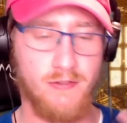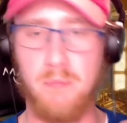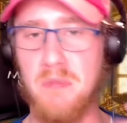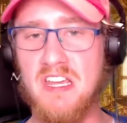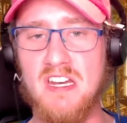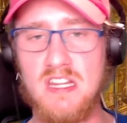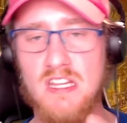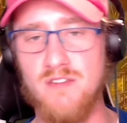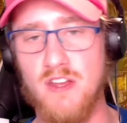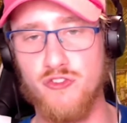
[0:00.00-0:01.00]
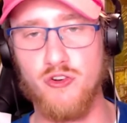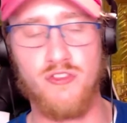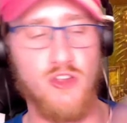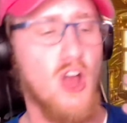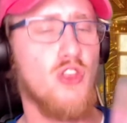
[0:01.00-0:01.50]
Beginning the adventure,
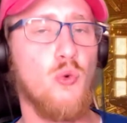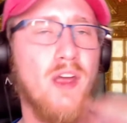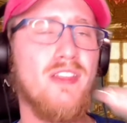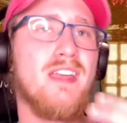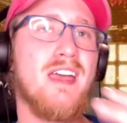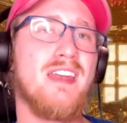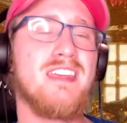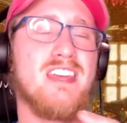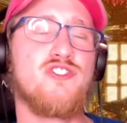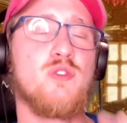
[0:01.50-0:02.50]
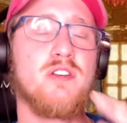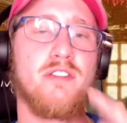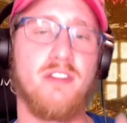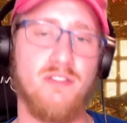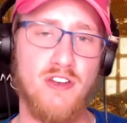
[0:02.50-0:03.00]
the way they kind of get you into
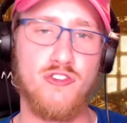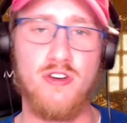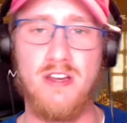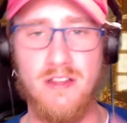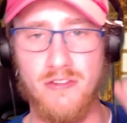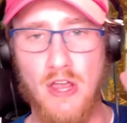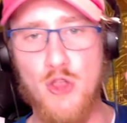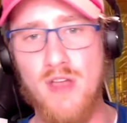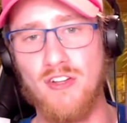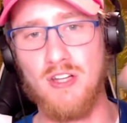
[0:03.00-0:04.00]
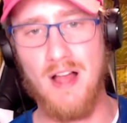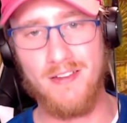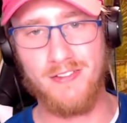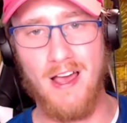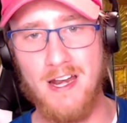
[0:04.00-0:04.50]
this adventure is you have a
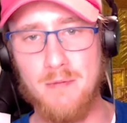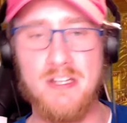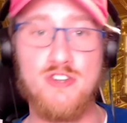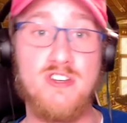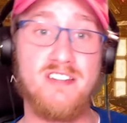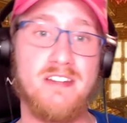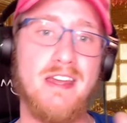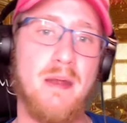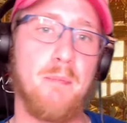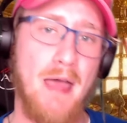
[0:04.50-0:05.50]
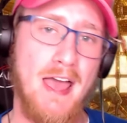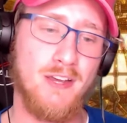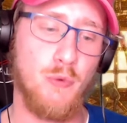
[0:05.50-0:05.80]
lost item and you need to get it back,